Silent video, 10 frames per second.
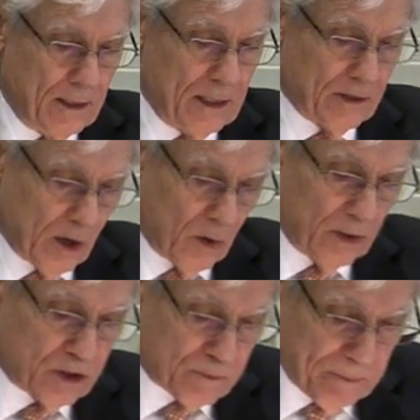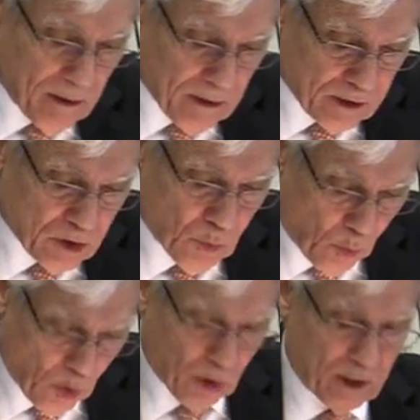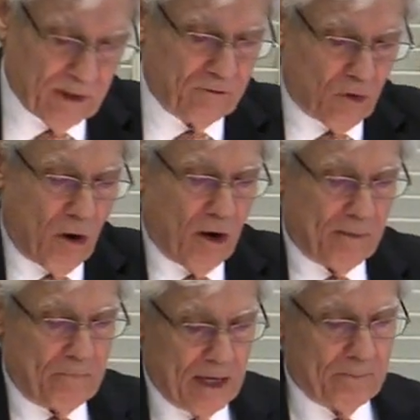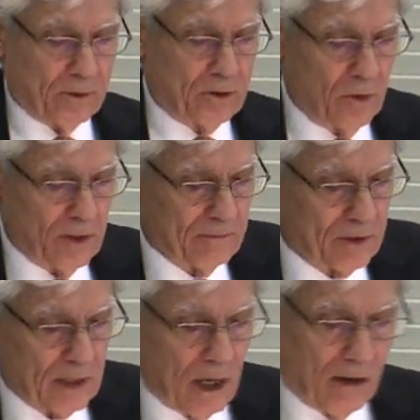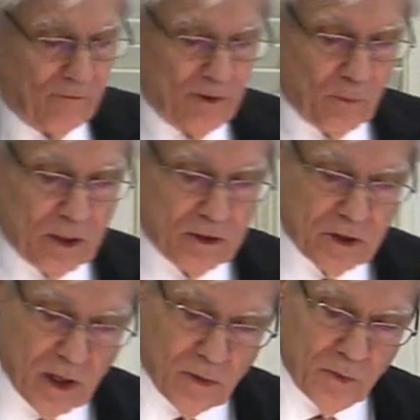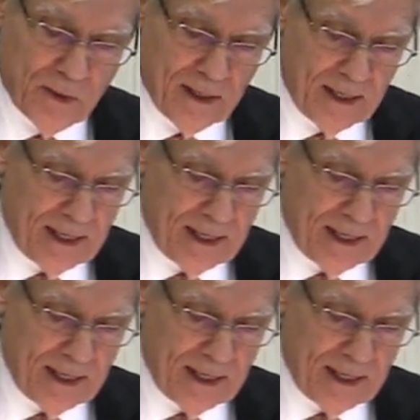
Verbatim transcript: In the Holy Spirit's work of drawing people to Himself in what is known